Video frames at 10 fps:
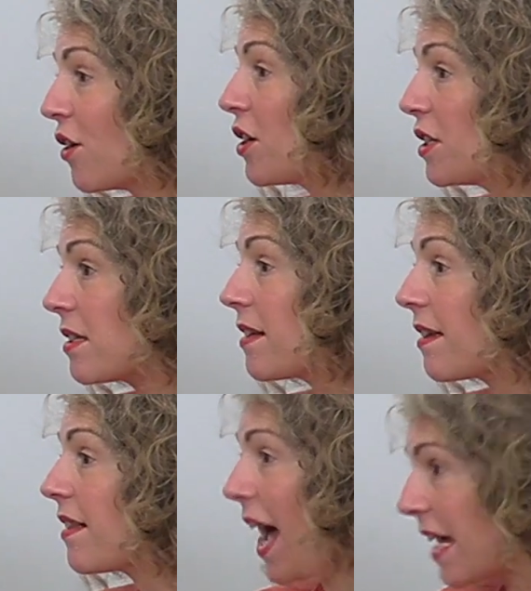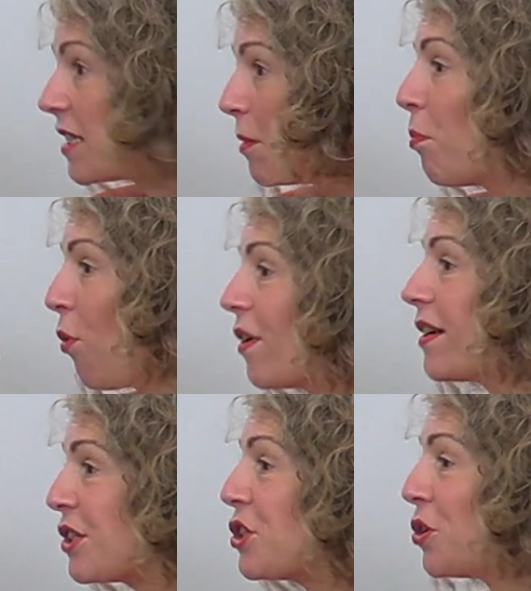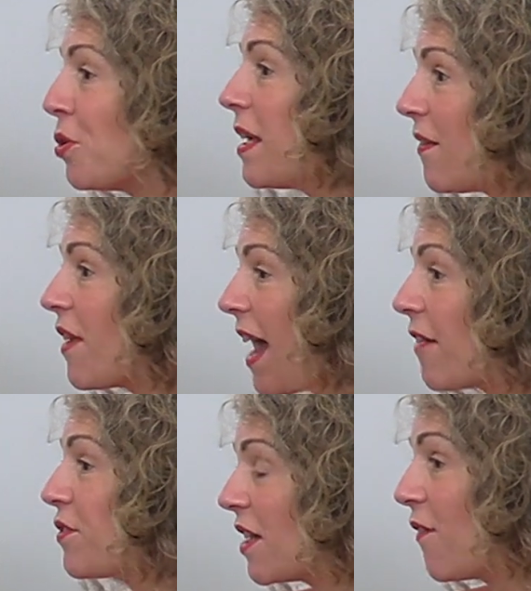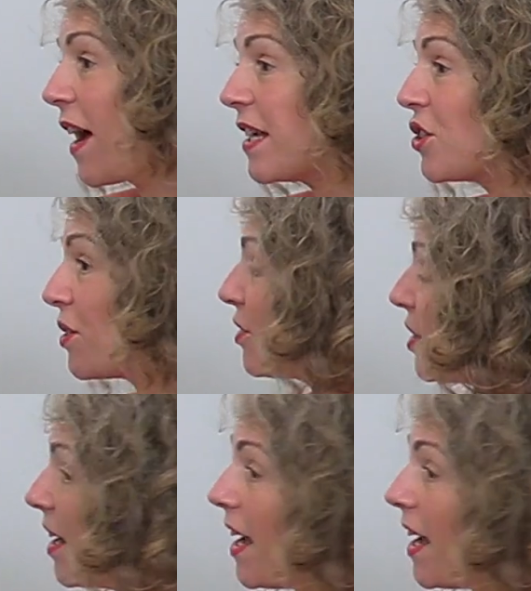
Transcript: because that's important too, even after you've had children.